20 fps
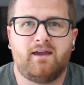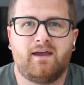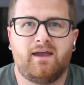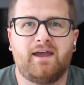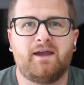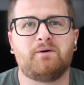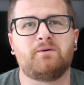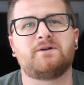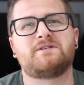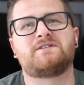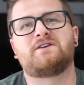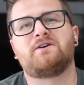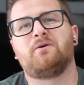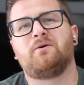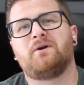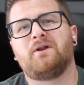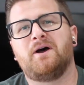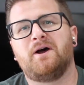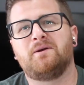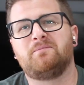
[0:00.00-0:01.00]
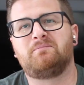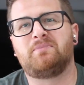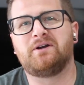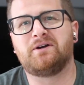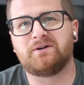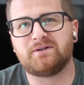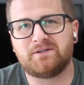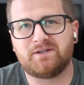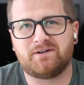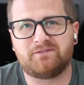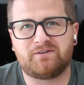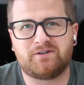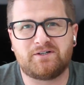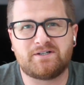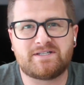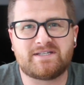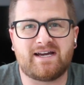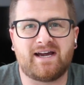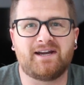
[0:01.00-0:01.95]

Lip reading: Hey, what's going on, beer lovers?